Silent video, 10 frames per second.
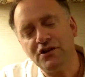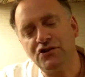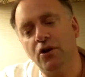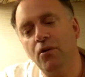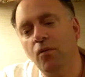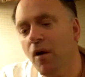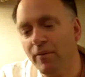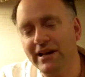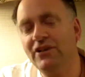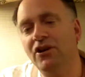So what
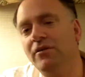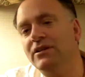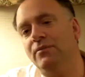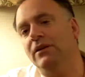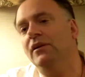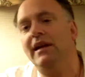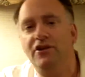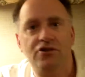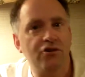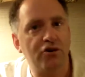we do is we look
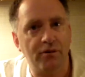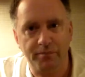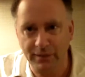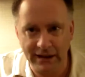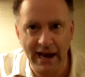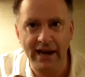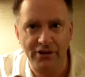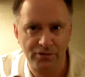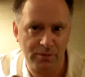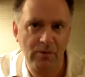at your
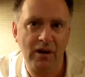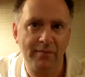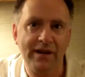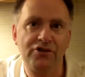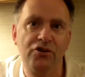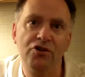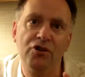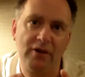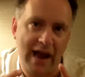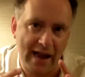pH. We want to make sure
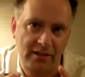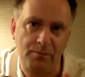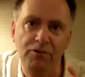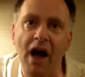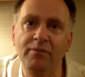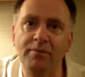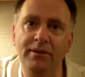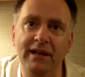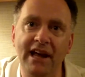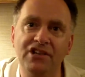you're at the proper
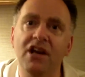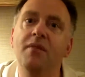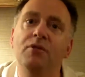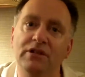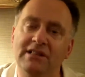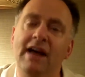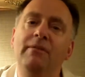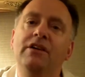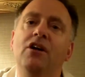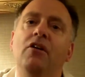pH, because then
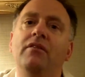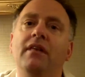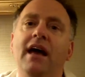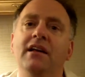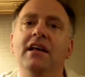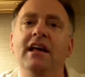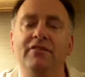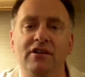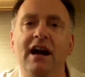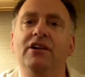we know that
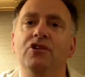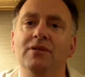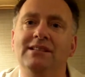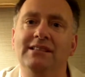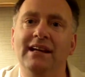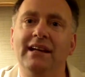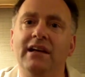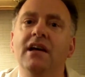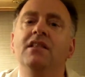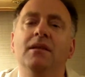if you're not too
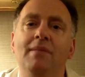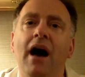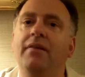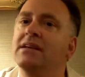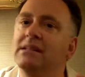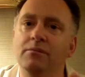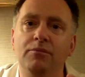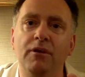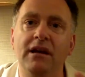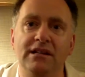acidic, the mouth is
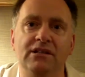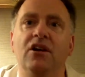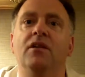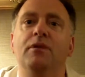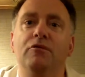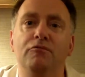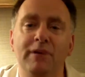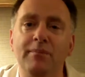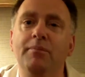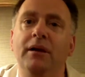going to be
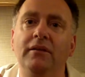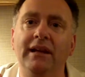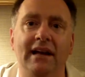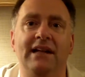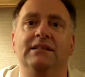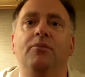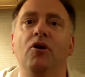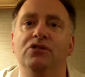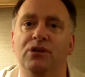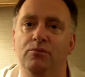rebuilding as
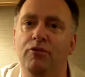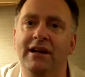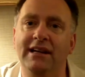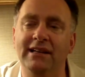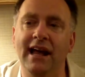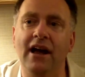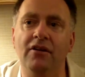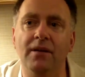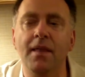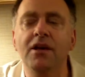opposed to breaking
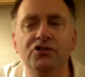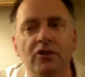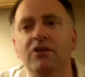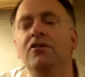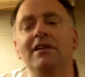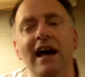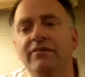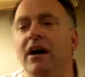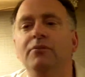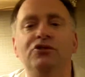down. So you can
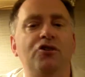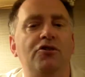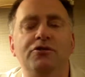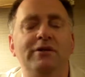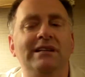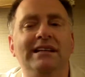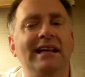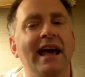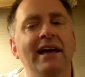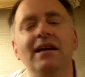have gum surgery
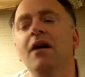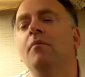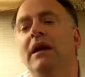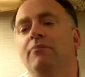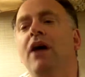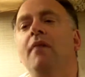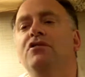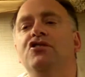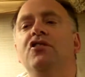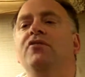today, but I
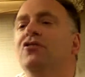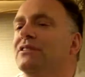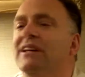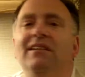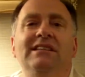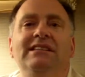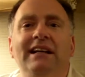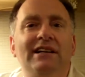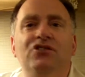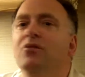promise you if you're still
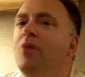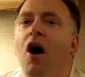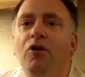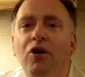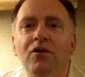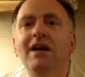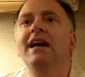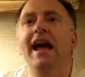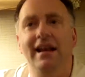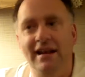acidic tomorrow,
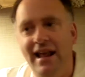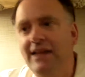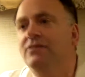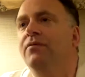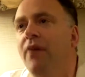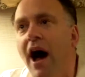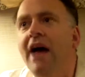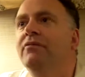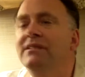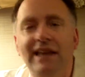in the next
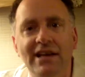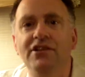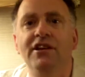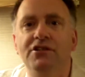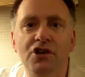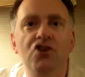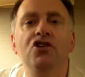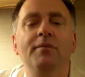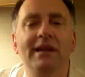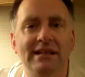5 or 10 years,
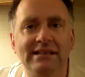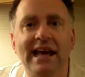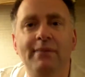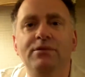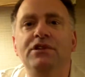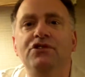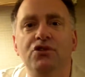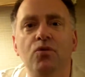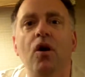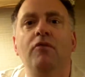you'll be in the same
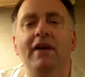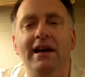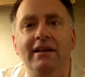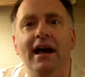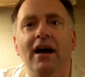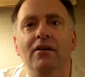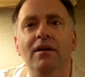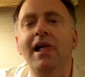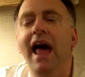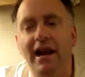position you are right now.
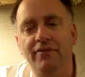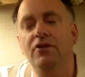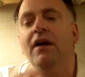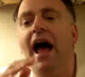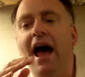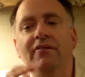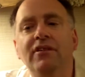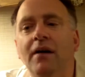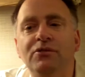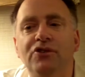And if you
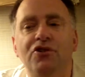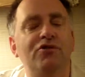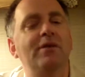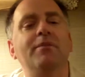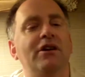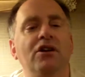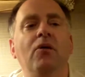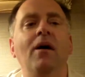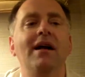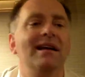have gum surgery, but you
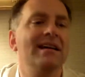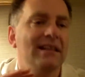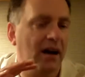know what?